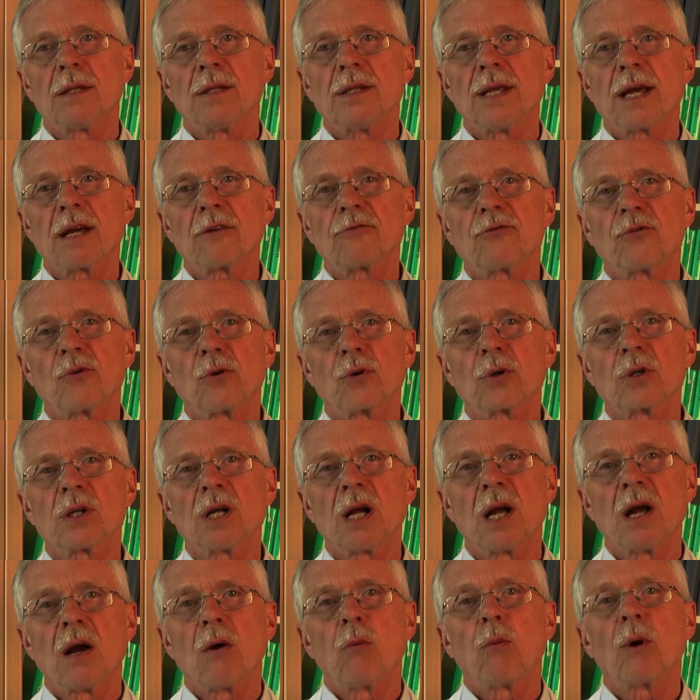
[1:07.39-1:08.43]

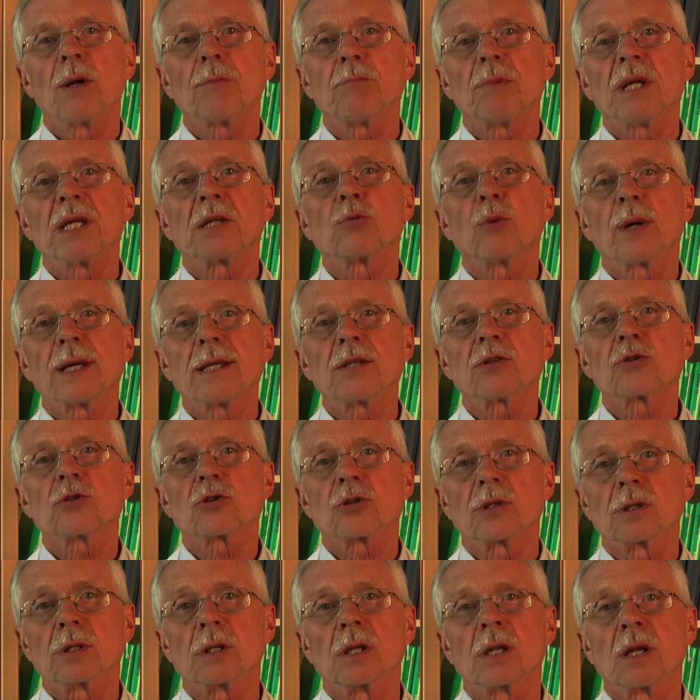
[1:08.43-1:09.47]
Therefore, one may
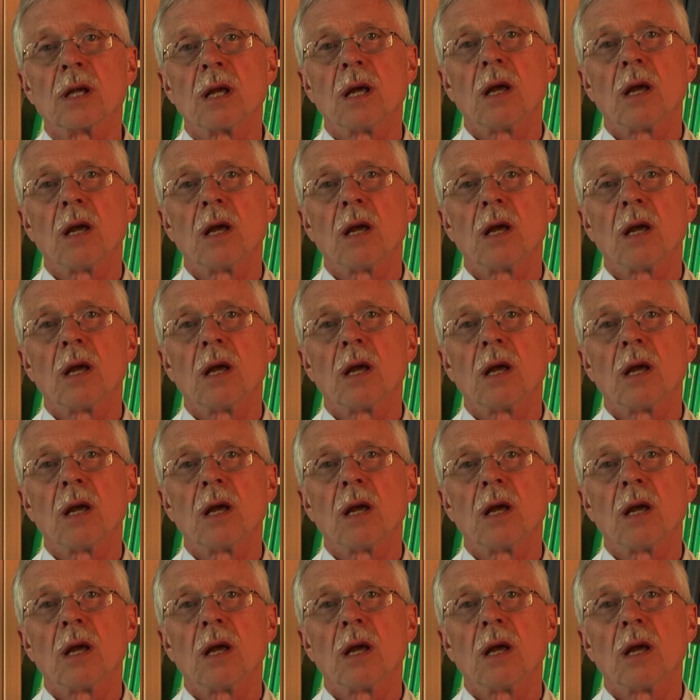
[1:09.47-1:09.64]
question,